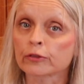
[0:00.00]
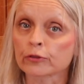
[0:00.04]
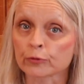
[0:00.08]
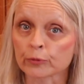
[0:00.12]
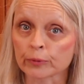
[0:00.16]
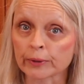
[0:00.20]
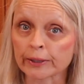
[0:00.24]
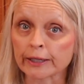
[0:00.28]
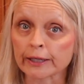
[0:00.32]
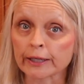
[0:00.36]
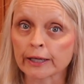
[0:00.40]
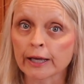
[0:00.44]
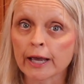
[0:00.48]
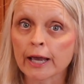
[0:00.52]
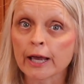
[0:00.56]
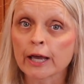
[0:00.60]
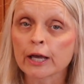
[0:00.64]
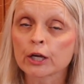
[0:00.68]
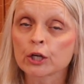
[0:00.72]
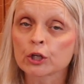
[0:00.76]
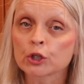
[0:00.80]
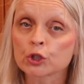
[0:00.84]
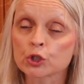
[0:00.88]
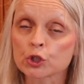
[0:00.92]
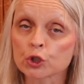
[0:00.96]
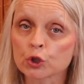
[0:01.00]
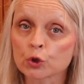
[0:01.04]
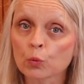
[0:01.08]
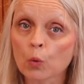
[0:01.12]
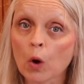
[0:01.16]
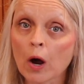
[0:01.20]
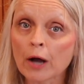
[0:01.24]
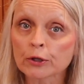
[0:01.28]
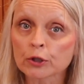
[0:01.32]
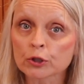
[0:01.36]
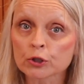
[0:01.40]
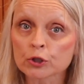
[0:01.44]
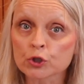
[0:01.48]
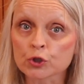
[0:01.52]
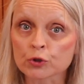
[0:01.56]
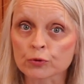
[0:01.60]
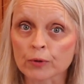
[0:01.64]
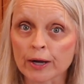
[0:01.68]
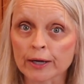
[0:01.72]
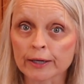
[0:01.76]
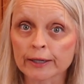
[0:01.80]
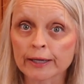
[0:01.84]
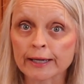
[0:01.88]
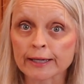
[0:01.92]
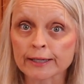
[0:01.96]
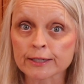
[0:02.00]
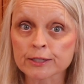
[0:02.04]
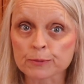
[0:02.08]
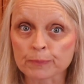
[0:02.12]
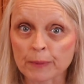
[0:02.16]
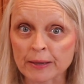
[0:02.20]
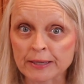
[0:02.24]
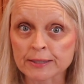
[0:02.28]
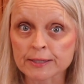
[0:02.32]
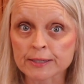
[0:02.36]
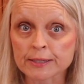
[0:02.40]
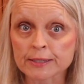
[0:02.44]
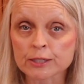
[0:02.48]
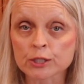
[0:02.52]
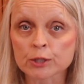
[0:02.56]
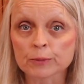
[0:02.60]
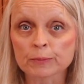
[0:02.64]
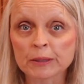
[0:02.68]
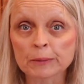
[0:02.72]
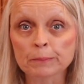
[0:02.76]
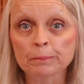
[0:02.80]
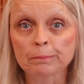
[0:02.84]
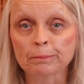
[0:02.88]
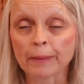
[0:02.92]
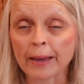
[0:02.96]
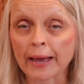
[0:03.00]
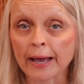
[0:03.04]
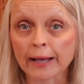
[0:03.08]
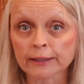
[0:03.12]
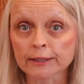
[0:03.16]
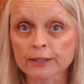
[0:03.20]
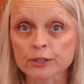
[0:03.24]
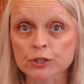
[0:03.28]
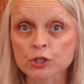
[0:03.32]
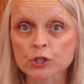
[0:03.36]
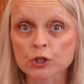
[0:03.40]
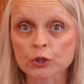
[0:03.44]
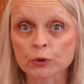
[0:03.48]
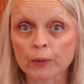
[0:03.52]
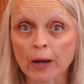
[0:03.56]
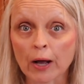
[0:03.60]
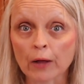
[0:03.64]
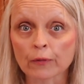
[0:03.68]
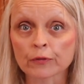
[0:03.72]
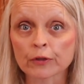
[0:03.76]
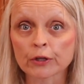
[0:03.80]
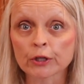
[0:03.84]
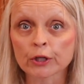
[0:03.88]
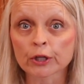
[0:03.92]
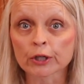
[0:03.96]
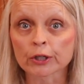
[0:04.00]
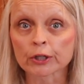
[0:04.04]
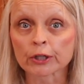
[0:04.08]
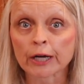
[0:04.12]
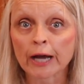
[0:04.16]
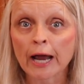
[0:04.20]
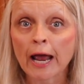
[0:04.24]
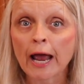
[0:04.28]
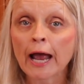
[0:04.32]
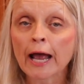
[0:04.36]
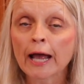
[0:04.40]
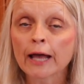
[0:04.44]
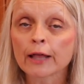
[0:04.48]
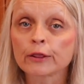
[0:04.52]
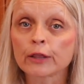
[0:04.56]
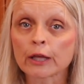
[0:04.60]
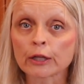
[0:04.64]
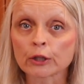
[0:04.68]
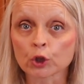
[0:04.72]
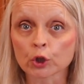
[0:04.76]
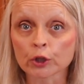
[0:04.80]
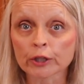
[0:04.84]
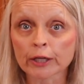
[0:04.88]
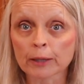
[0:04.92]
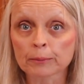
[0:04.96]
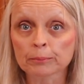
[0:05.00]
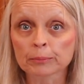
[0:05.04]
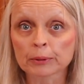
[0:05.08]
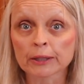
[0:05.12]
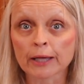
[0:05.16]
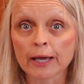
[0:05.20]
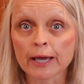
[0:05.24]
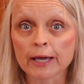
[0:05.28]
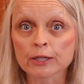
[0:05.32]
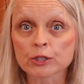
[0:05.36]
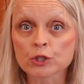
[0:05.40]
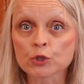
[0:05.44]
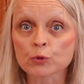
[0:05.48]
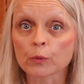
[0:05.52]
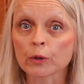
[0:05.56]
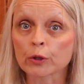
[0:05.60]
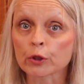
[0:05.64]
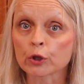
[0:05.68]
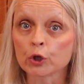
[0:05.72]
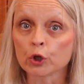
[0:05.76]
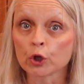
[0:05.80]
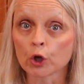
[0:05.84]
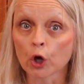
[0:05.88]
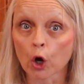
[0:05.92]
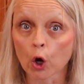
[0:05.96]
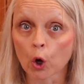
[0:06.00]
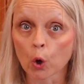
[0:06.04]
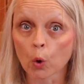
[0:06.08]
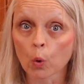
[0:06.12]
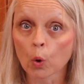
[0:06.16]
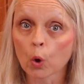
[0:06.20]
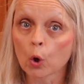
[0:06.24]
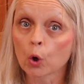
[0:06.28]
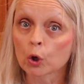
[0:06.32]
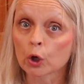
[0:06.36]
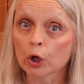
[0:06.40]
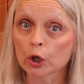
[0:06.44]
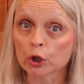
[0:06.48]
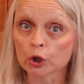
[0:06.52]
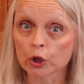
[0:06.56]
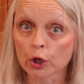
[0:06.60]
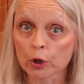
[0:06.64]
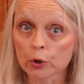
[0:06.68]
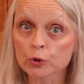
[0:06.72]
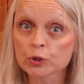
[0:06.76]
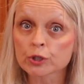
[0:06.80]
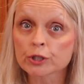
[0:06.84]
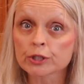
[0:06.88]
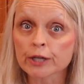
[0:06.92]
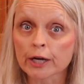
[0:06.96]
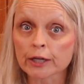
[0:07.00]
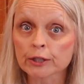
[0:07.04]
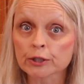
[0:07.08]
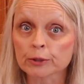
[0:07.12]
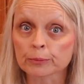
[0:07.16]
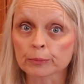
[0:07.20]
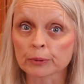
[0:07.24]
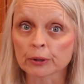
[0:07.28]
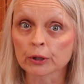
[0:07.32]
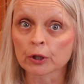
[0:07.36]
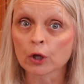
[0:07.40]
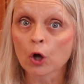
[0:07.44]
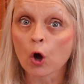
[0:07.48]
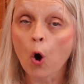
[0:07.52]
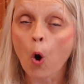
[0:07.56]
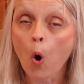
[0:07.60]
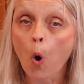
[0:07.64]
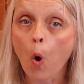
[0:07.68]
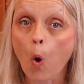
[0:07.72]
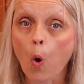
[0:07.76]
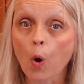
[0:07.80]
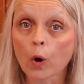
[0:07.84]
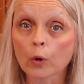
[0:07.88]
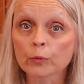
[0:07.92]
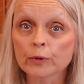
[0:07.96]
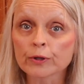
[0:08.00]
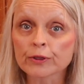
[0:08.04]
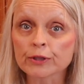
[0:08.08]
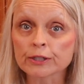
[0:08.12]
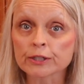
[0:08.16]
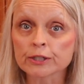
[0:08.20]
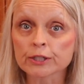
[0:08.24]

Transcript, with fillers: Three, do you want your drug expenses to be balanced throughout the year? Then look at plans with no or a low deductible or with